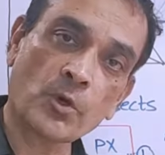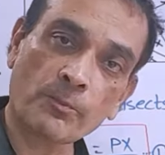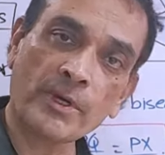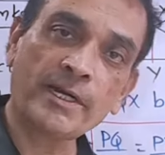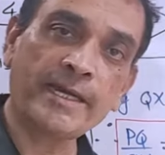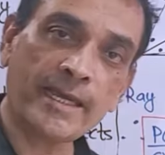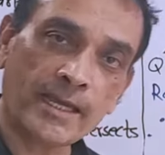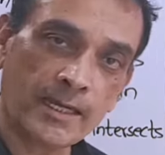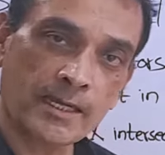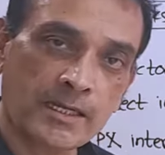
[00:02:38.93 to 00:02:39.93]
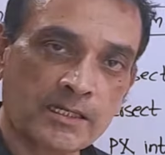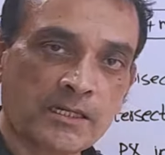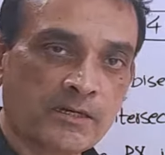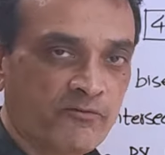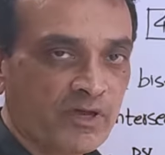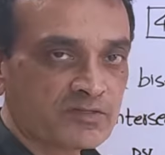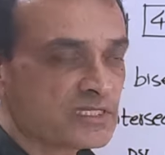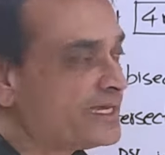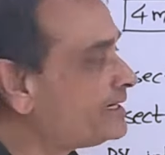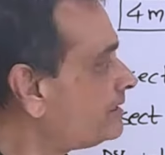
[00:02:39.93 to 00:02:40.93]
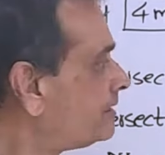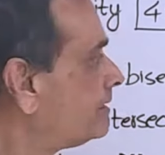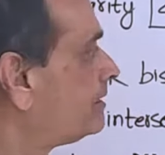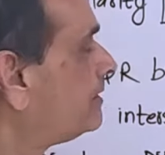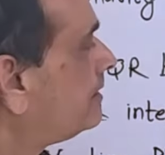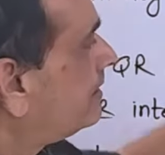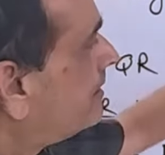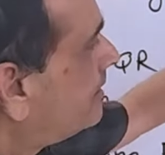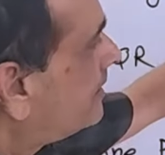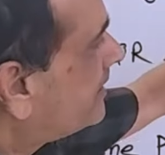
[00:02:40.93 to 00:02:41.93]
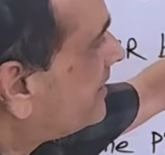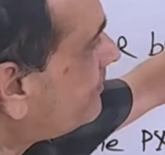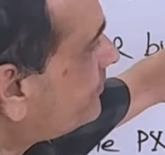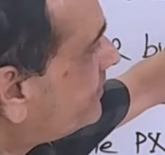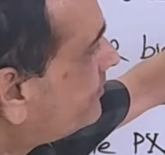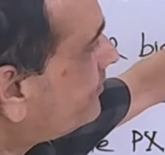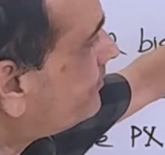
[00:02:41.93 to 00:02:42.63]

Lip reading: Property we have seen. Keep